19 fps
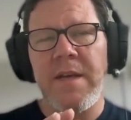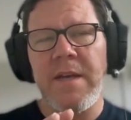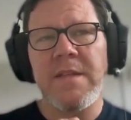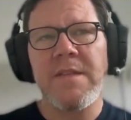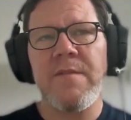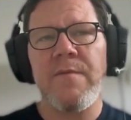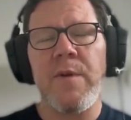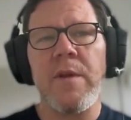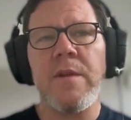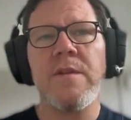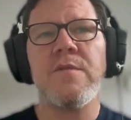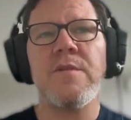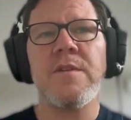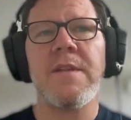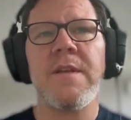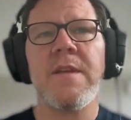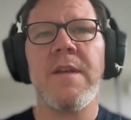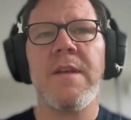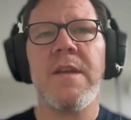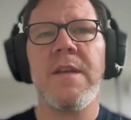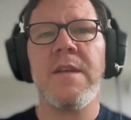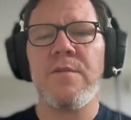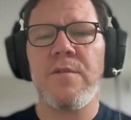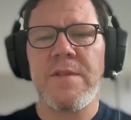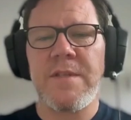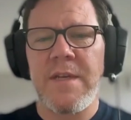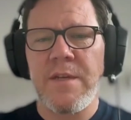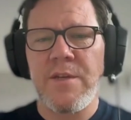that's a very interesting
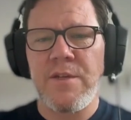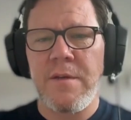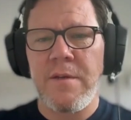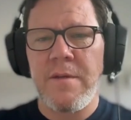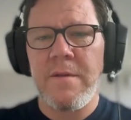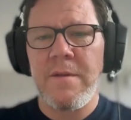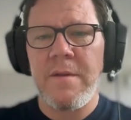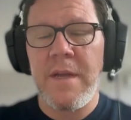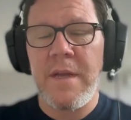intersection,